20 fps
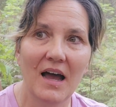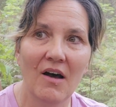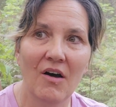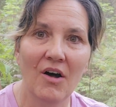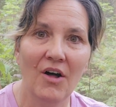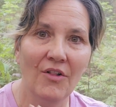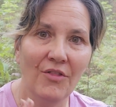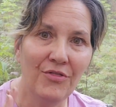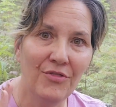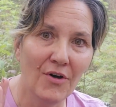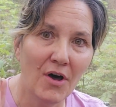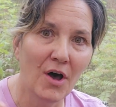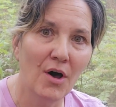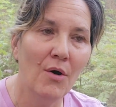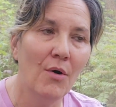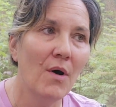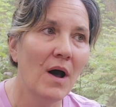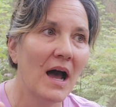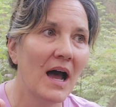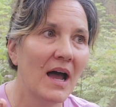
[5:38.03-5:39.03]

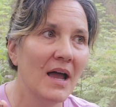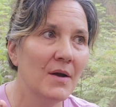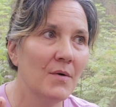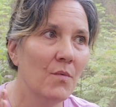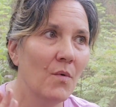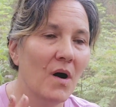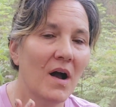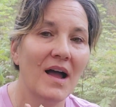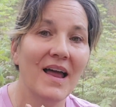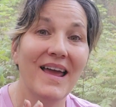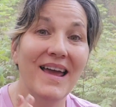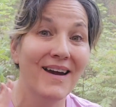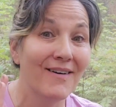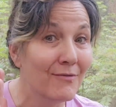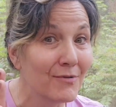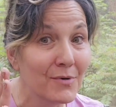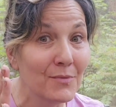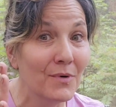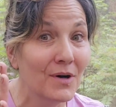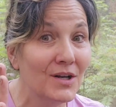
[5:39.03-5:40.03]
Although I want
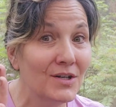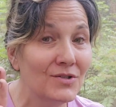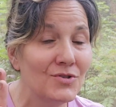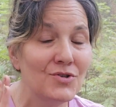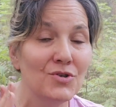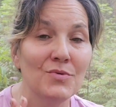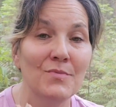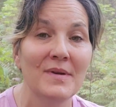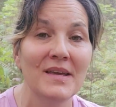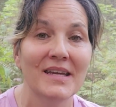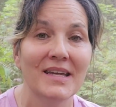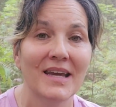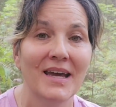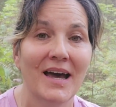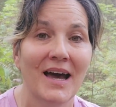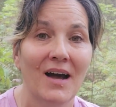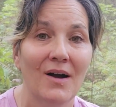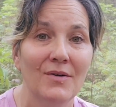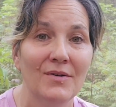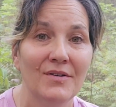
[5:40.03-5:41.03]
everyone to make it
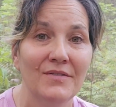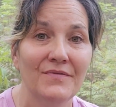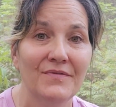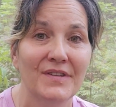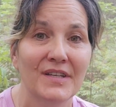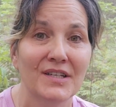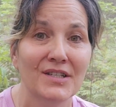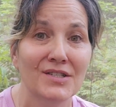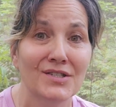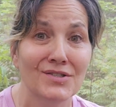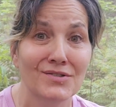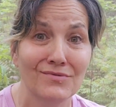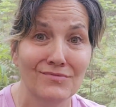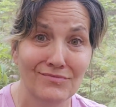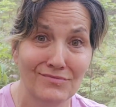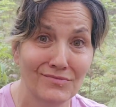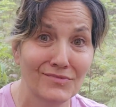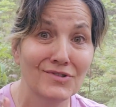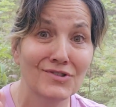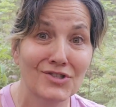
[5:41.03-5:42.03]
out of this
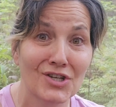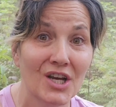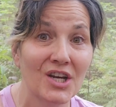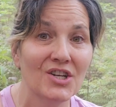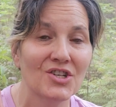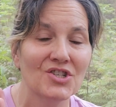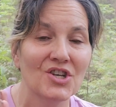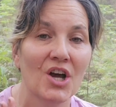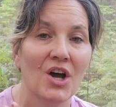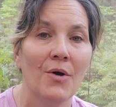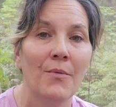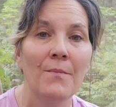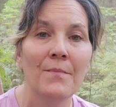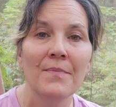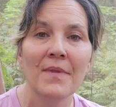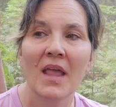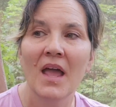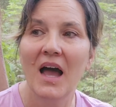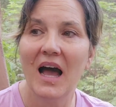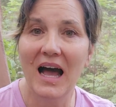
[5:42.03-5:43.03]
shite show,
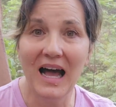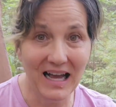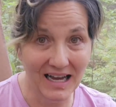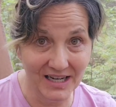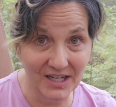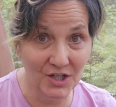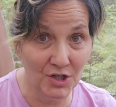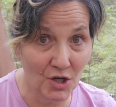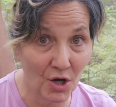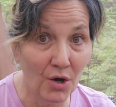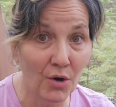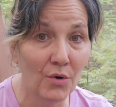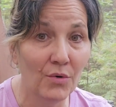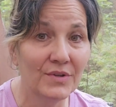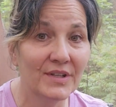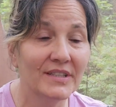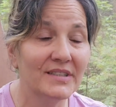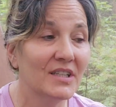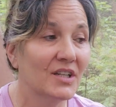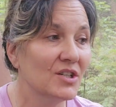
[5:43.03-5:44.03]
I know
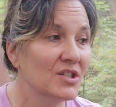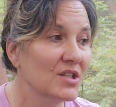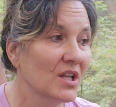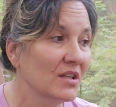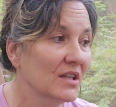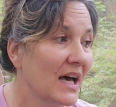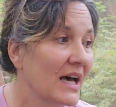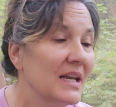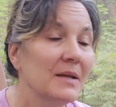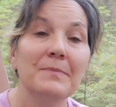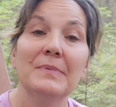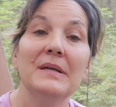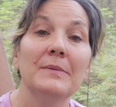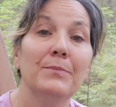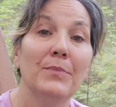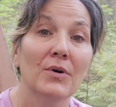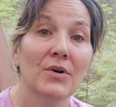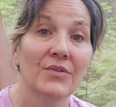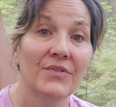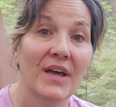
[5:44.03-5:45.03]
that there's a lot of
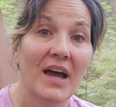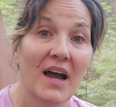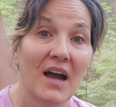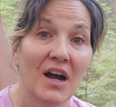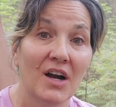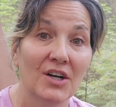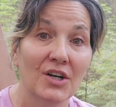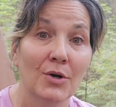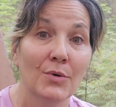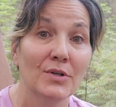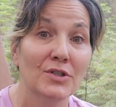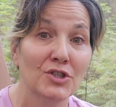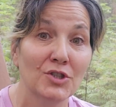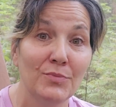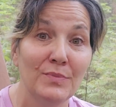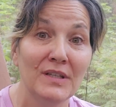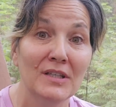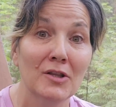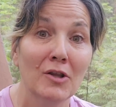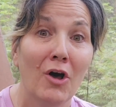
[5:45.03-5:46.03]
people that are going to
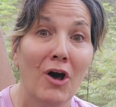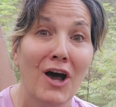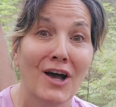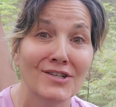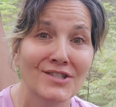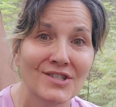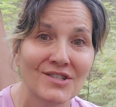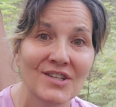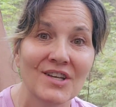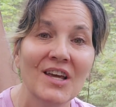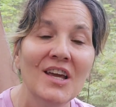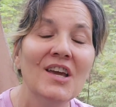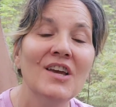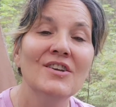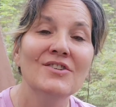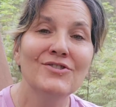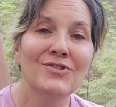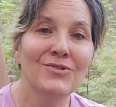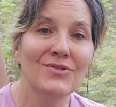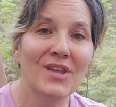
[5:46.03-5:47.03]
be lost
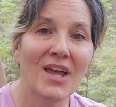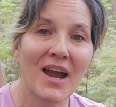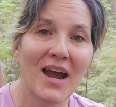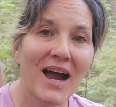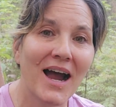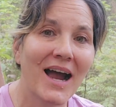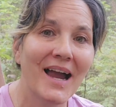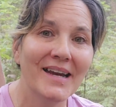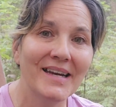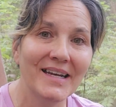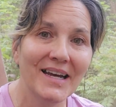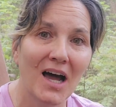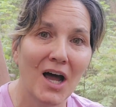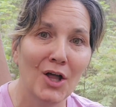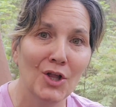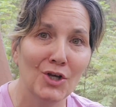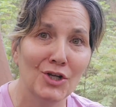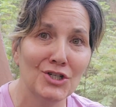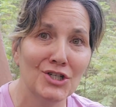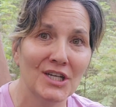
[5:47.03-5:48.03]
to their
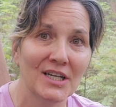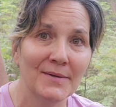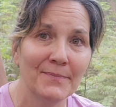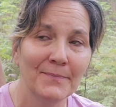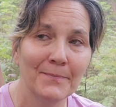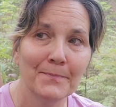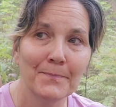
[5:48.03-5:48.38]
ideology.